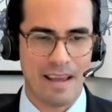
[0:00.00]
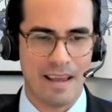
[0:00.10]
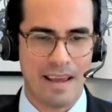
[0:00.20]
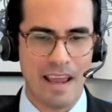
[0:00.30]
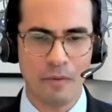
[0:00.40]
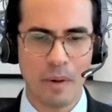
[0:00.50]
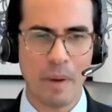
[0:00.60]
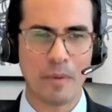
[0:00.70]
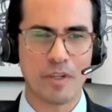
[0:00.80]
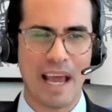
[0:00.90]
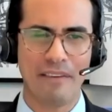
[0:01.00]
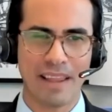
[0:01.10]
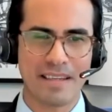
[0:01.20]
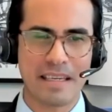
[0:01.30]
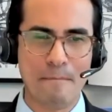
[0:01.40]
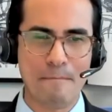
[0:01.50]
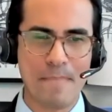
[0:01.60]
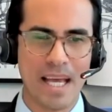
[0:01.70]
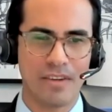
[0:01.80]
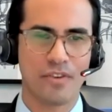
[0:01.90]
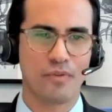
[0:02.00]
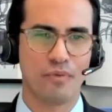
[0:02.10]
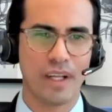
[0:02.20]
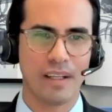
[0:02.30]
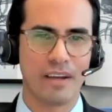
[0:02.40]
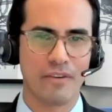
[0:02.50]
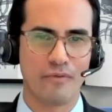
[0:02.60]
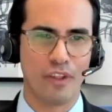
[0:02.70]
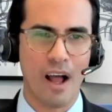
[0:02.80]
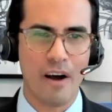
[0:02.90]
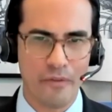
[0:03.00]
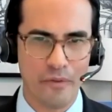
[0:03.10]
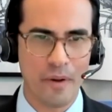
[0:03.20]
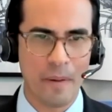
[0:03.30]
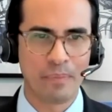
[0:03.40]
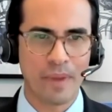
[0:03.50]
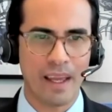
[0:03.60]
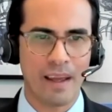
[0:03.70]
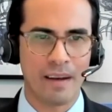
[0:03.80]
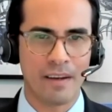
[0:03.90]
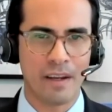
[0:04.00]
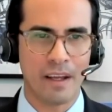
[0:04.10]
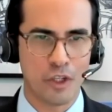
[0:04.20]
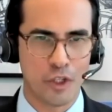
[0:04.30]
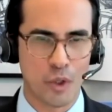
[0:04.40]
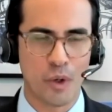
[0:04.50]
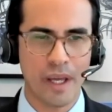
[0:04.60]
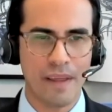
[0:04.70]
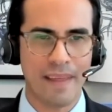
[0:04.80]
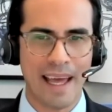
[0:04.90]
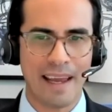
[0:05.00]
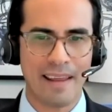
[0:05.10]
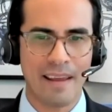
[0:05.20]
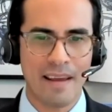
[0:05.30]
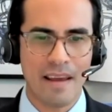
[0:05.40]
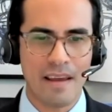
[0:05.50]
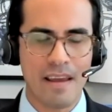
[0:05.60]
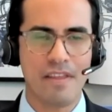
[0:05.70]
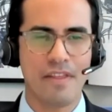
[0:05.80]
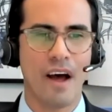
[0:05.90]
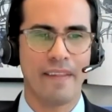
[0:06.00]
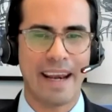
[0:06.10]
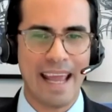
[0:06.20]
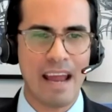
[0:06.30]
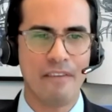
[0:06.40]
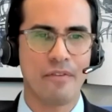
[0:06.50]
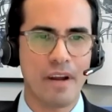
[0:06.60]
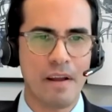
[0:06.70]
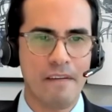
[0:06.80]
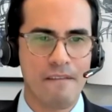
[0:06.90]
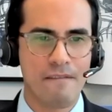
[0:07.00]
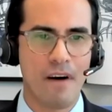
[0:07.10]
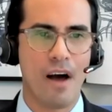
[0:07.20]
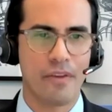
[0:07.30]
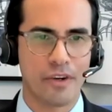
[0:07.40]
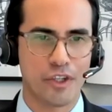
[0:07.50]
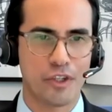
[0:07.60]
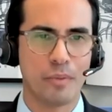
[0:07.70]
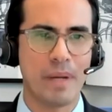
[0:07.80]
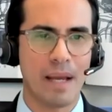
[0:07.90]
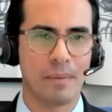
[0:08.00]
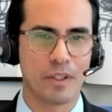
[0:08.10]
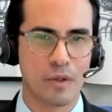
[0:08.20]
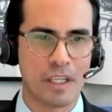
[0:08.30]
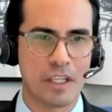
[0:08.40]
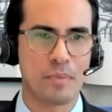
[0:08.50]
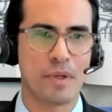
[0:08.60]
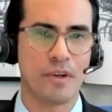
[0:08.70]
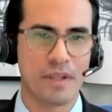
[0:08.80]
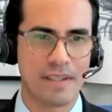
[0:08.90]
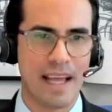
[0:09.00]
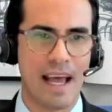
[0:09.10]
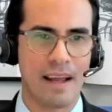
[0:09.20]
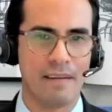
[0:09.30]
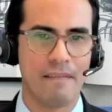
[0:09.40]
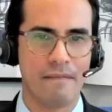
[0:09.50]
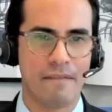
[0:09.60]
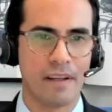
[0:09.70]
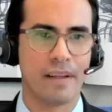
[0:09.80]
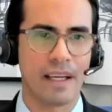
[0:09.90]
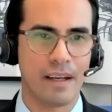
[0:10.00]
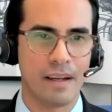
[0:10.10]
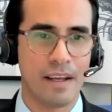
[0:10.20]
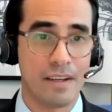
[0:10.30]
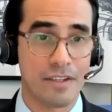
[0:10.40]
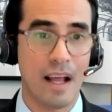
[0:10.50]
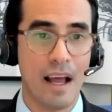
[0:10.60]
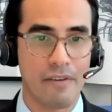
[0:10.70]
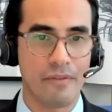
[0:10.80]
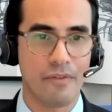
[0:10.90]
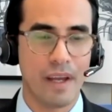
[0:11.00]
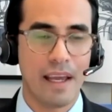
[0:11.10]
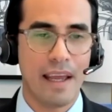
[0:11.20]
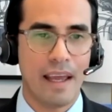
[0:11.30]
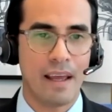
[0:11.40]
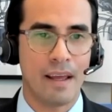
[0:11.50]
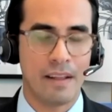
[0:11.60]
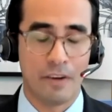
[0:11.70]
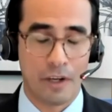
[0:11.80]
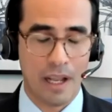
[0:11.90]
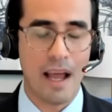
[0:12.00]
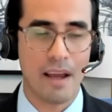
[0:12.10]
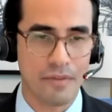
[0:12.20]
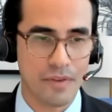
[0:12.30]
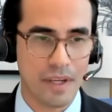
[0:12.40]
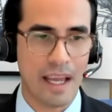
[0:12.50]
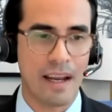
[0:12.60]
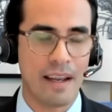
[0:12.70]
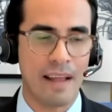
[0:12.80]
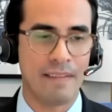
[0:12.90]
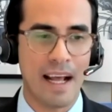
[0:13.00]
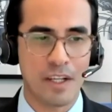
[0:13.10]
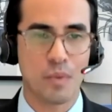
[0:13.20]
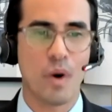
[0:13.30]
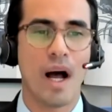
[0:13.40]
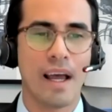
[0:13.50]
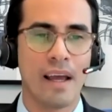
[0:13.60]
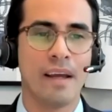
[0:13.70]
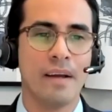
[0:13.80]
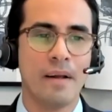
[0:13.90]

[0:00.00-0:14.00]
he remembers having this immense feeling of love and joy that he thought that every father should be able to experience that feeling in his life, in their lives. And that's why,